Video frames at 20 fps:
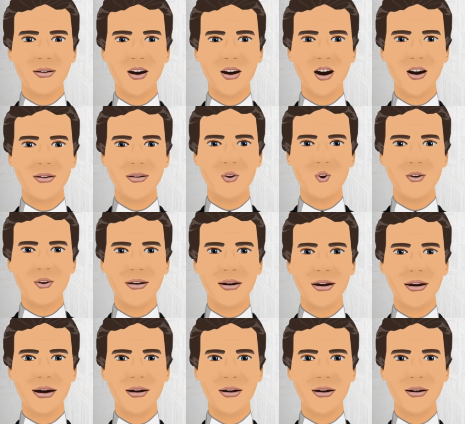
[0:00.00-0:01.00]

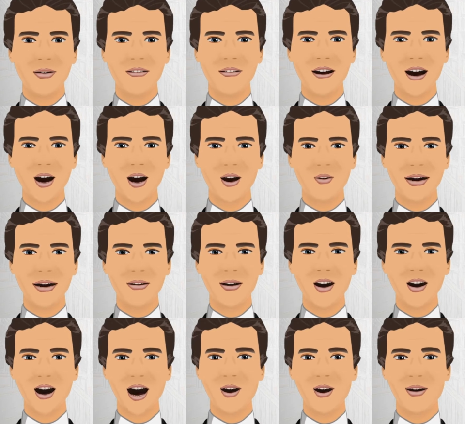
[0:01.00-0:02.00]
Tokyo had been awarded
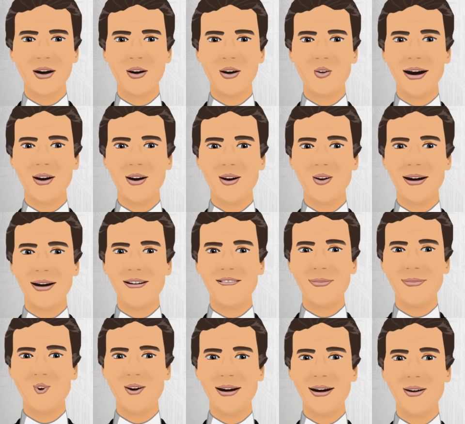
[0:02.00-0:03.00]
the organization
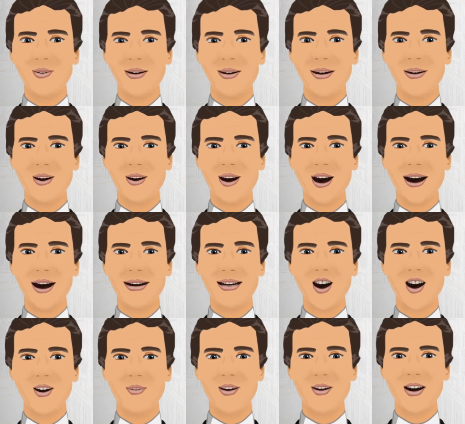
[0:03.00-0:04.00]
of the 1940
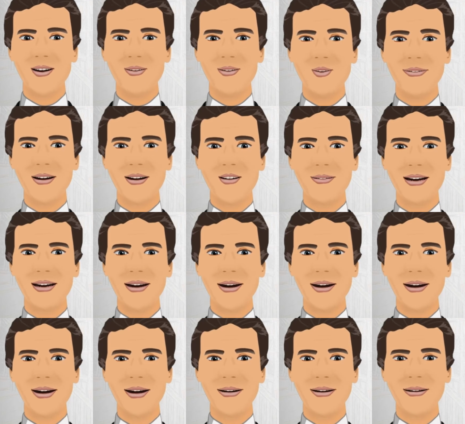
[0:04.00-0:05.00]
Summer Olympics,
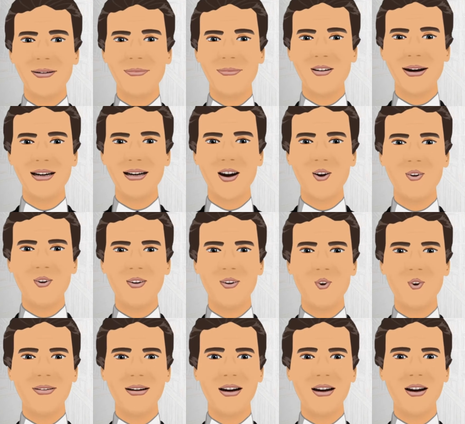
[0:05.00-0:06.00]
but this
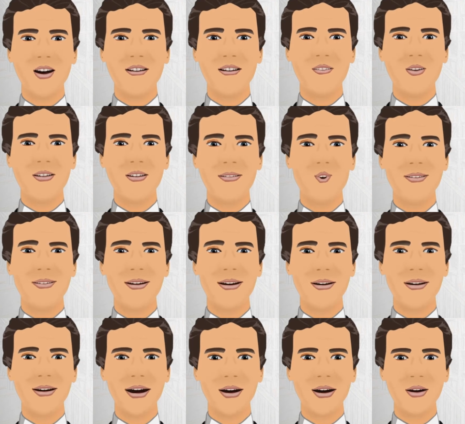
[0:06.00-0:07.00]
honor was
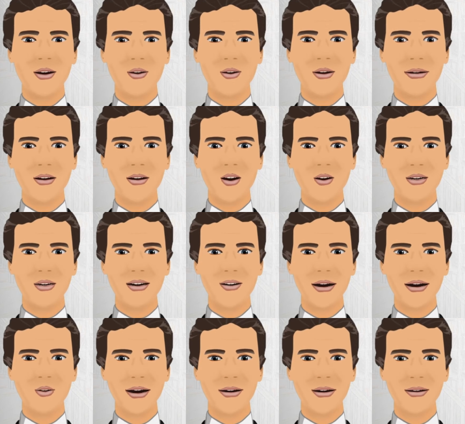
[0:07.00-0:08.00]
subsequently passed to
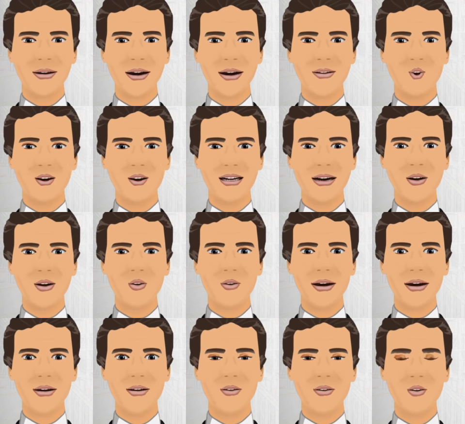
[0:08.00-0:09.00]
Helsinki because of
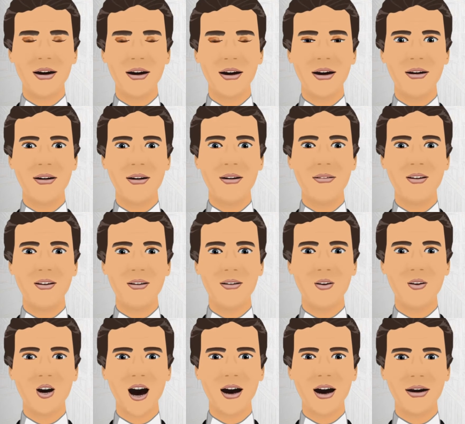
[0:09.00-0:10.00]
Japan's invasion
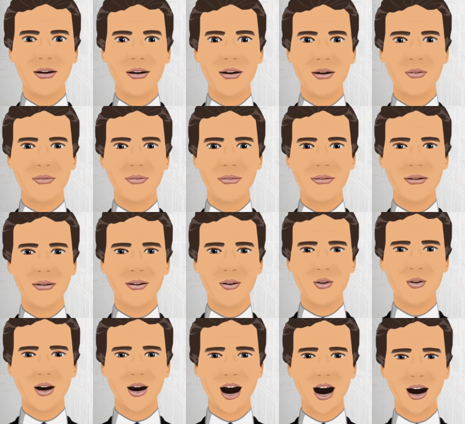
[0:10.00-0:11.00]
of China,
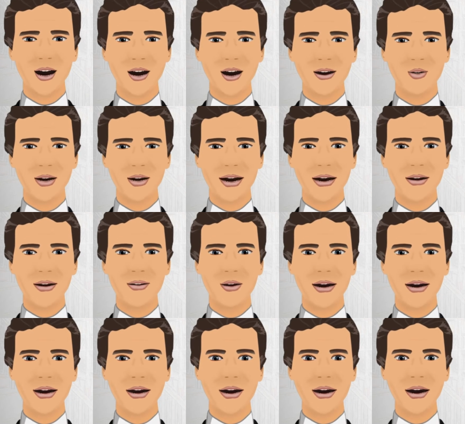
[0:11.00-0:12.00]
before ultimately
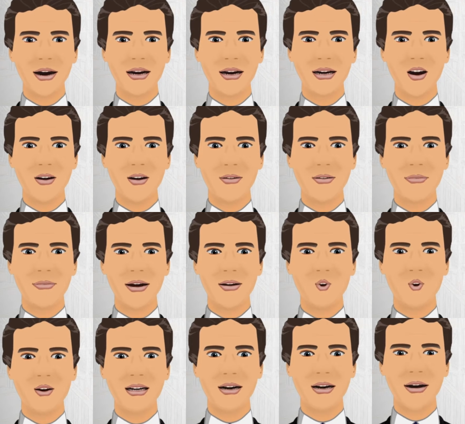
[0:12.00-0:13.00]
being cancelled
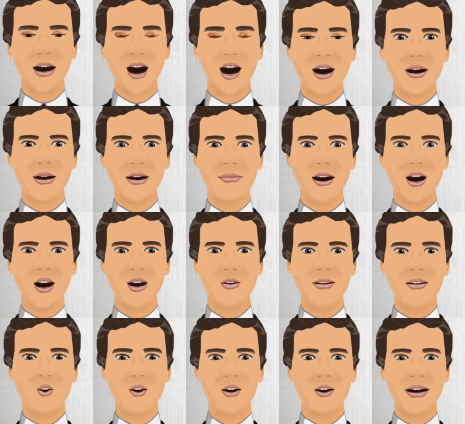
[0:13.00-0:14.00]
because of World War
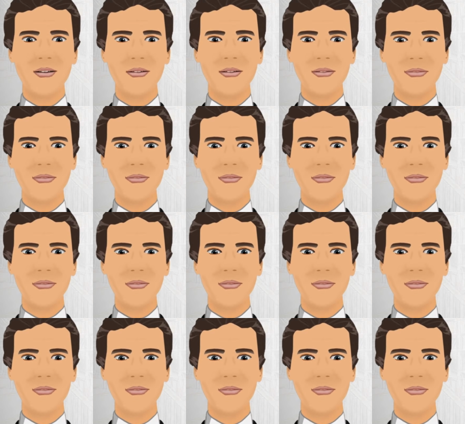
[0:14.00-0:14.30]
II.